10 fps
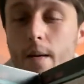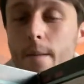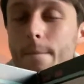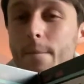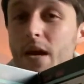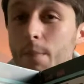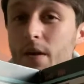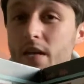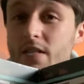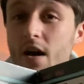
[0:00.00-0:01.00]

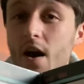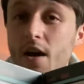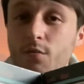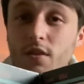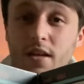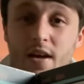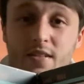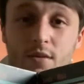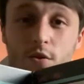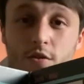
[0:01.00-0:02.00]
Maybe tied with the
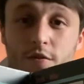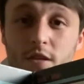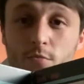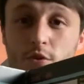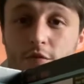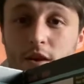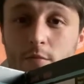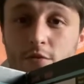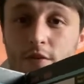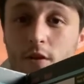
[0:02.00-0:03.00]
Ghastly Ones for his most
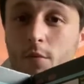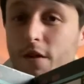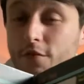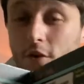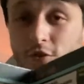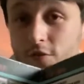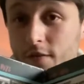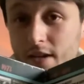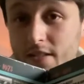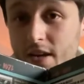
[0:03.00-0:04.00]
famous film, if not just for
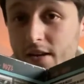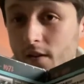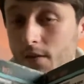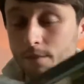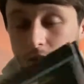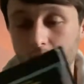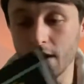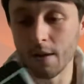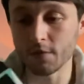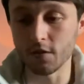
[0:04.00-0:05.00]
that title.
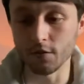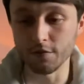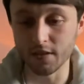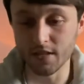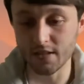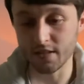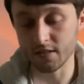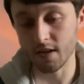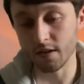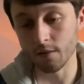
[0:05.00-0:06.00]
Absolutely fantastic
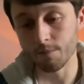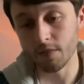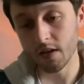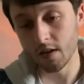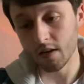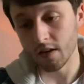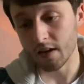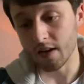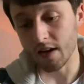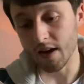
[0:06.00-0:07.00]
title.
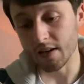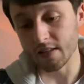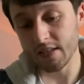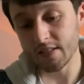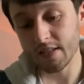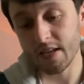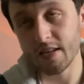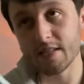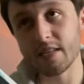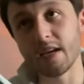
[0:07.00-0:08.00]
And this
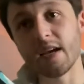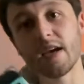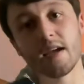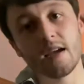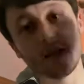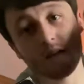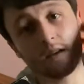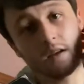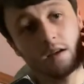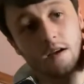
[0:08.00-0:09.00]
is
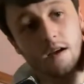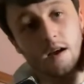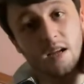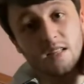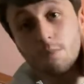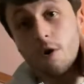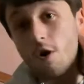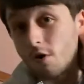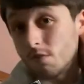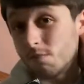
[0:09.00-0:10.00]
it's
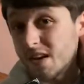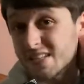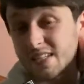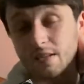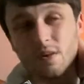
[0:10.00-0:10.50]
porn, basically.